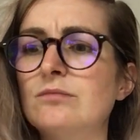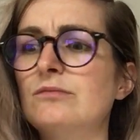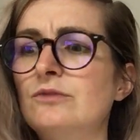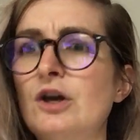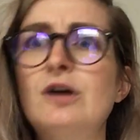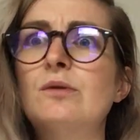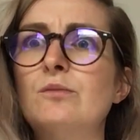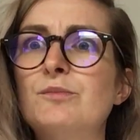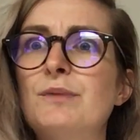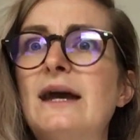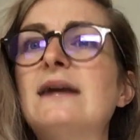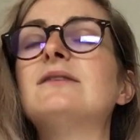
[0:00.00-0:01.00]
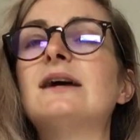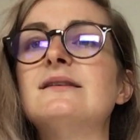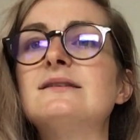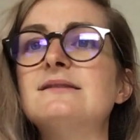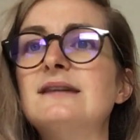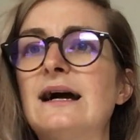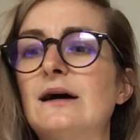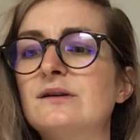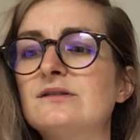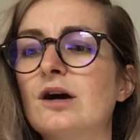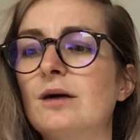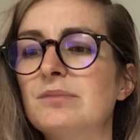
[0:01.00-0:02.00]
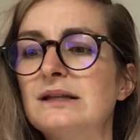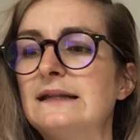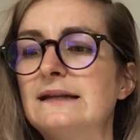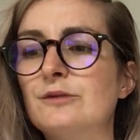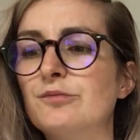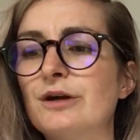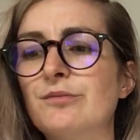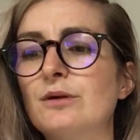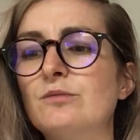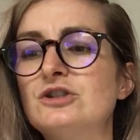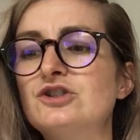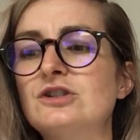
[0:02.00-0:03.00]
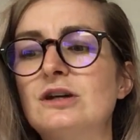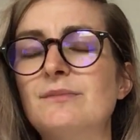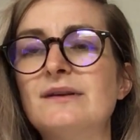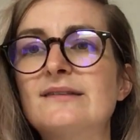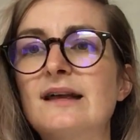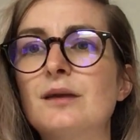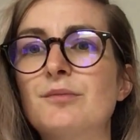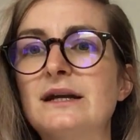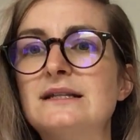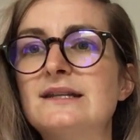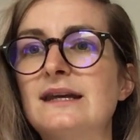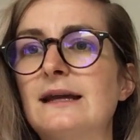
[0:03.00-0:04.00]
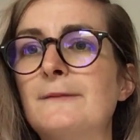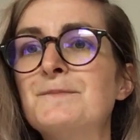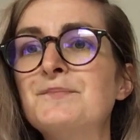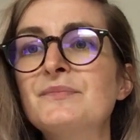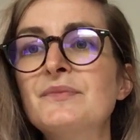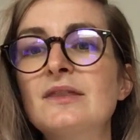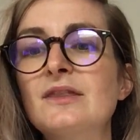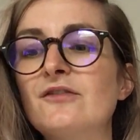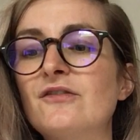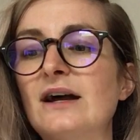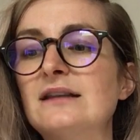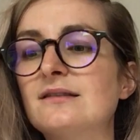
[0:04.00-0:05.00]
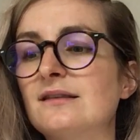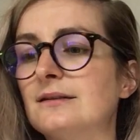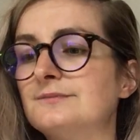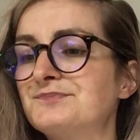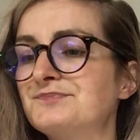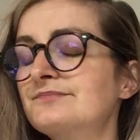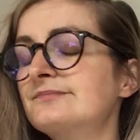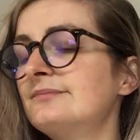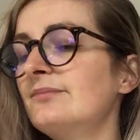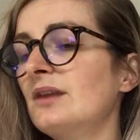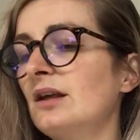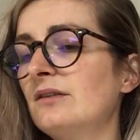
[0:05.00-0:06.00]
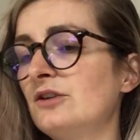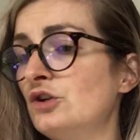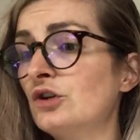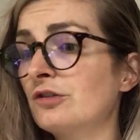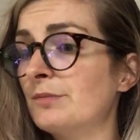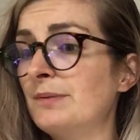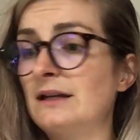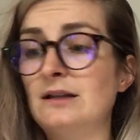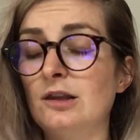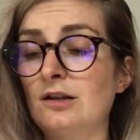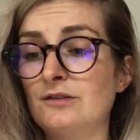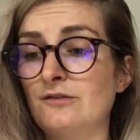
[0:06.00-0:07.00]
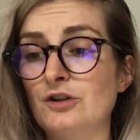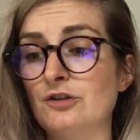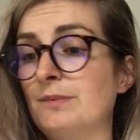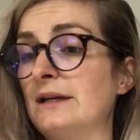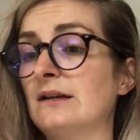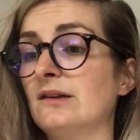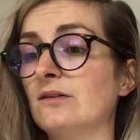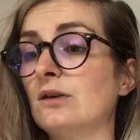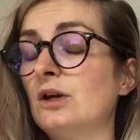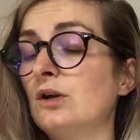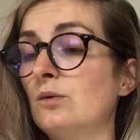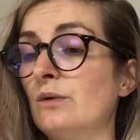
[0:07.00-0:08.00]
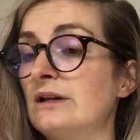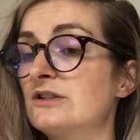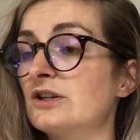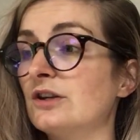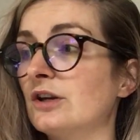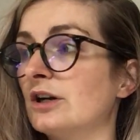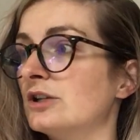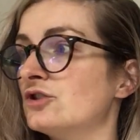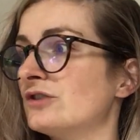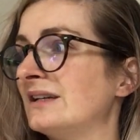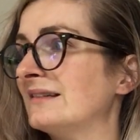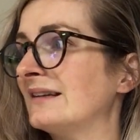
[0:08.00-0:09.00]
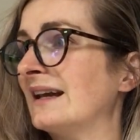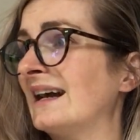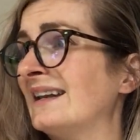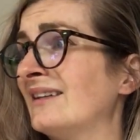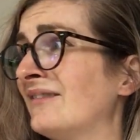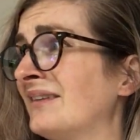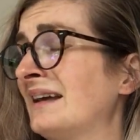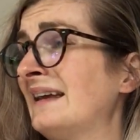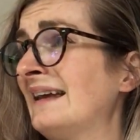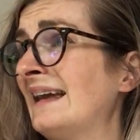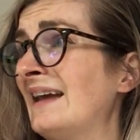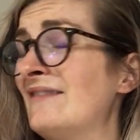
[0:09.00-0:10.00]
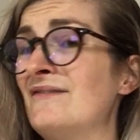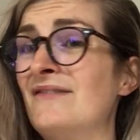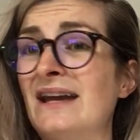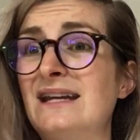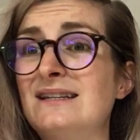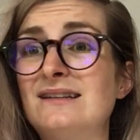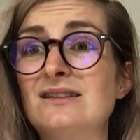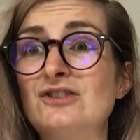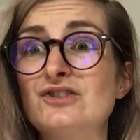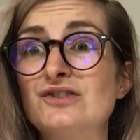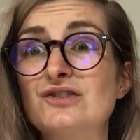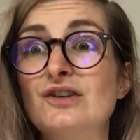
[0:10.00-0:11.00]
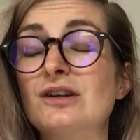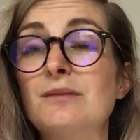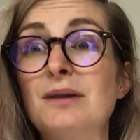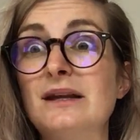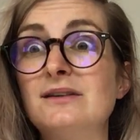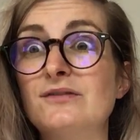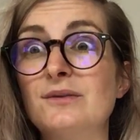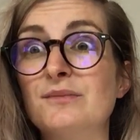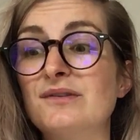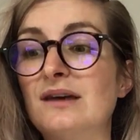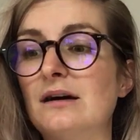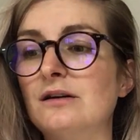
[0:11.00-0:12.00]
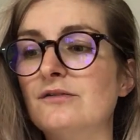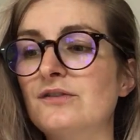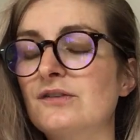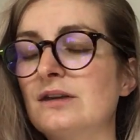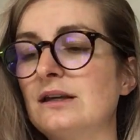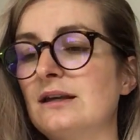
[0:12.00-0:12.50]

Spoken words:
No one would behave like this now. It's completely inappropriate, and we should not be celebrating the fact that lots of Europeans went to other countries and kind of invaded and just took the place for themselves.